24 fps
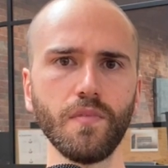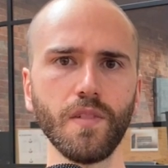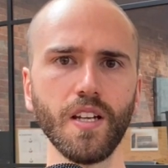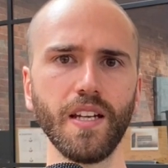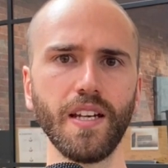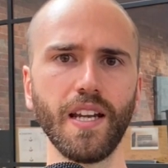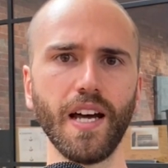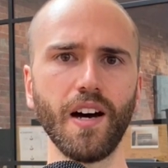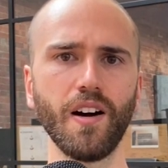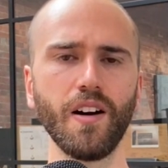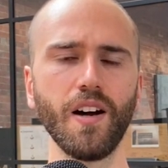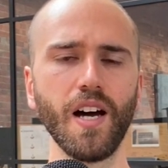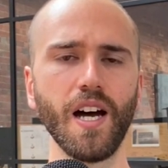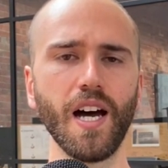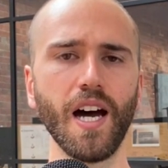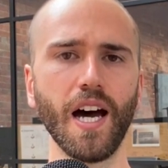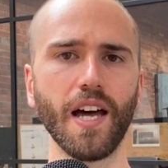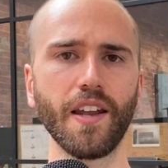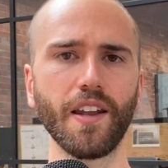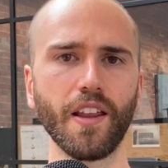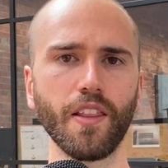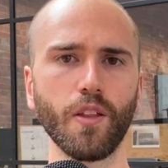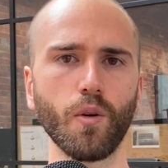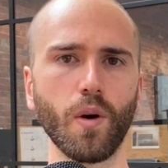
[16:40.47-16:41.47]
Now,
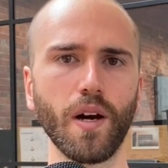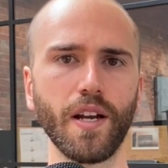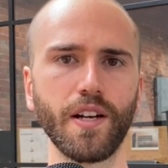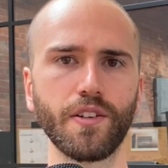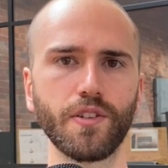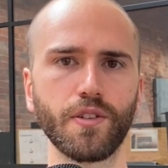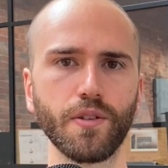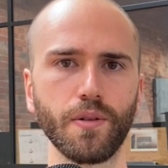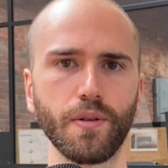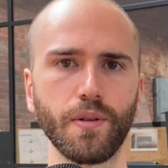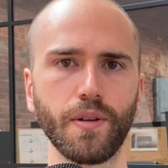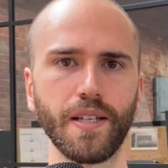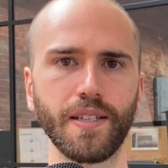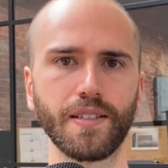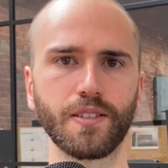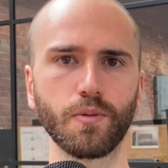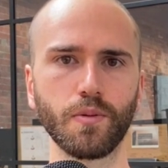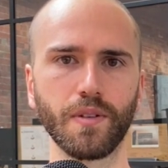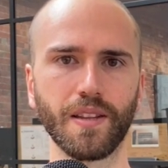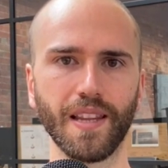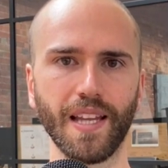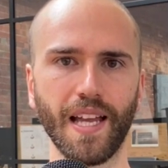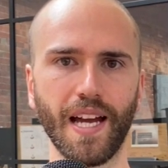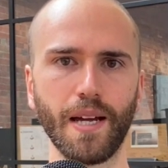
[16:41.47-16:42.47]
another way to do this
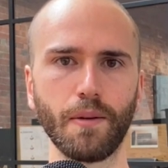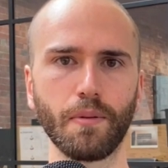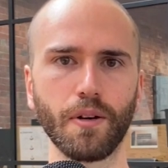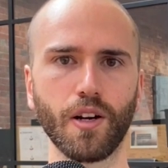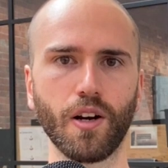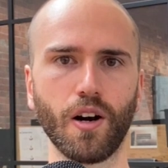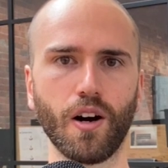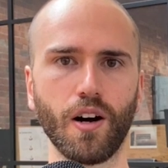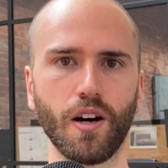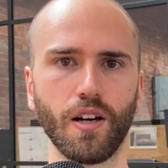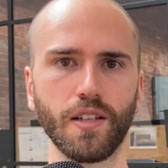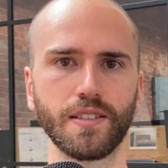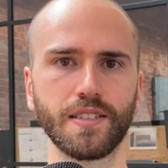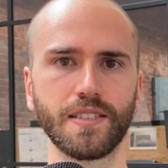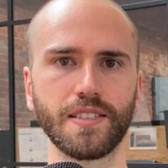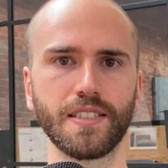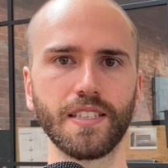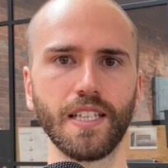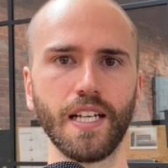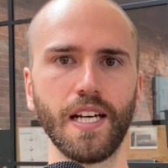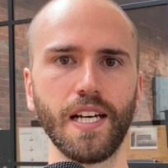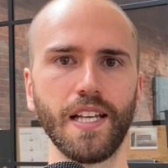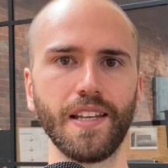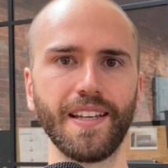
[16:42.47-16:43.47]
with labor costs
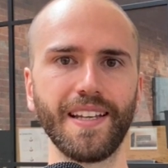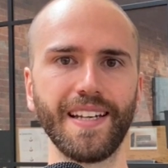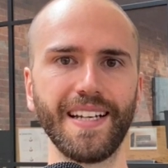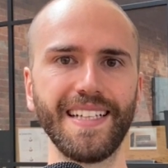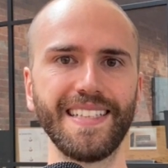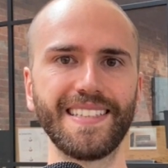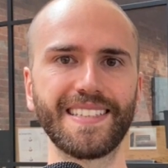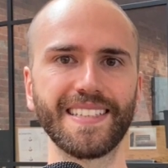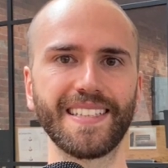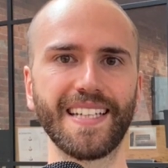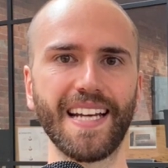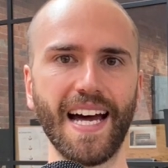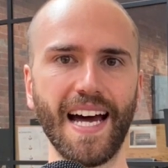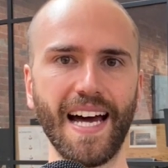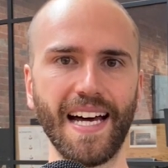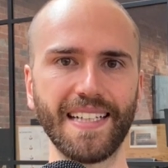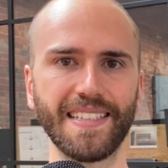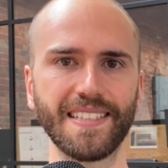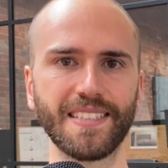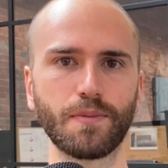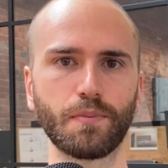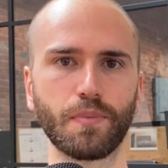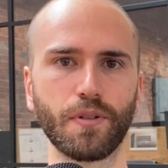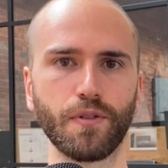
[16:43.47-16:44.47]
that isn't
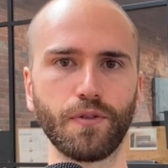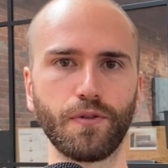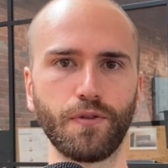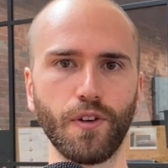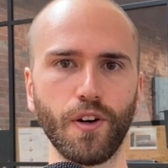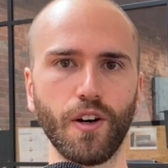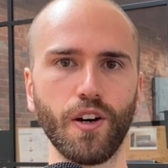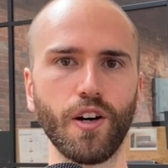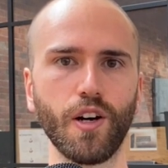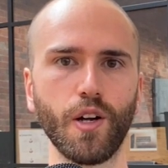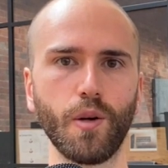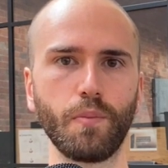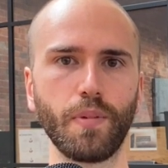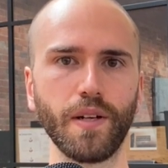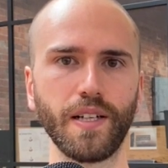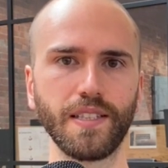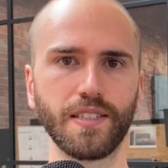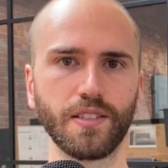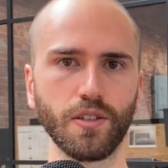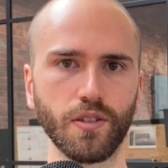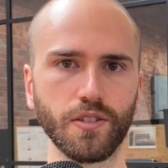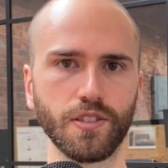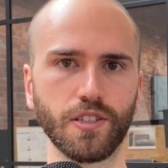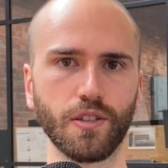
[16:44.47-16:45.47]
as preferred but
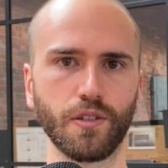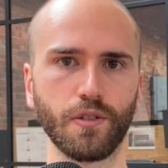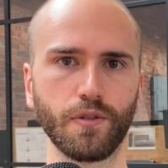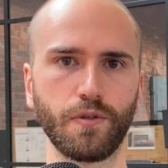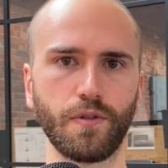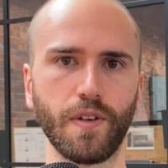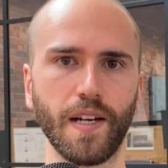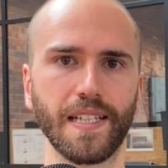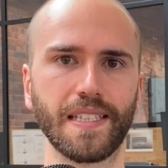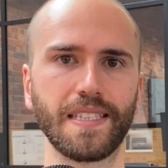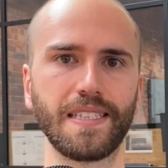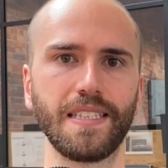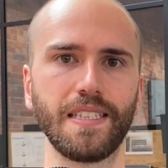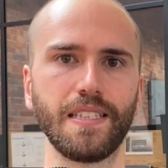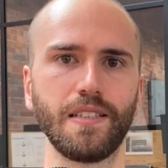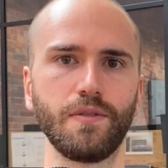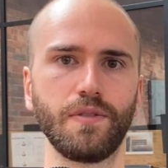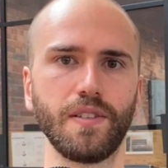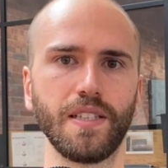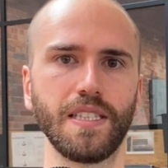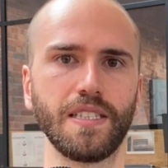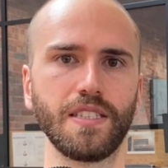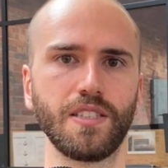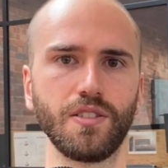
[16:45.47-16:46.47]
is also effective
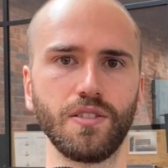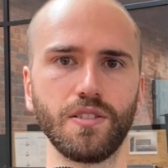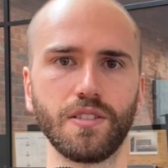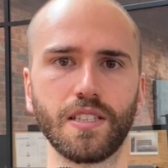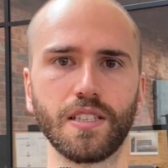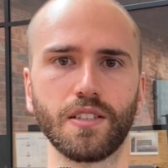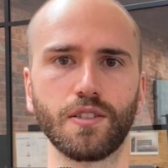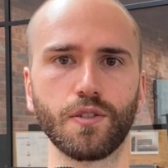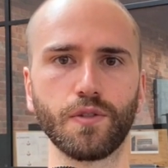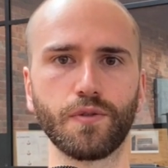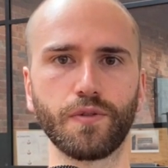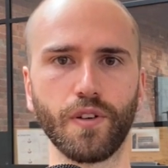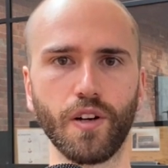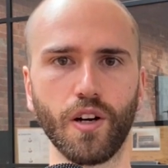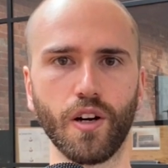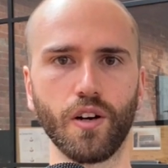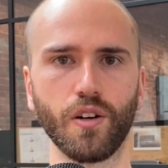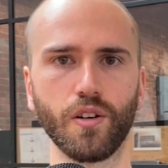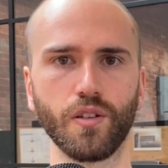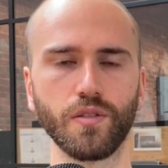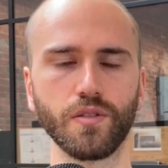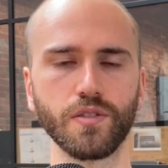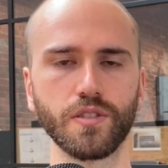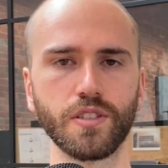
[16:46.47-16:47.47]
is using
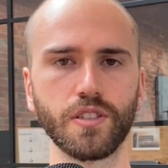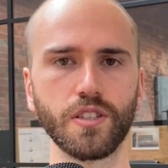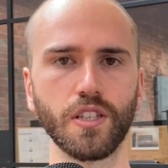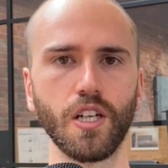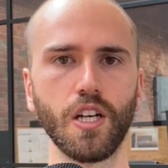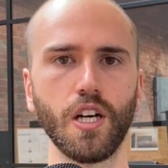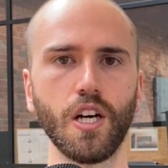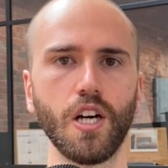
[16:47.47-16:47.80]
deferrals.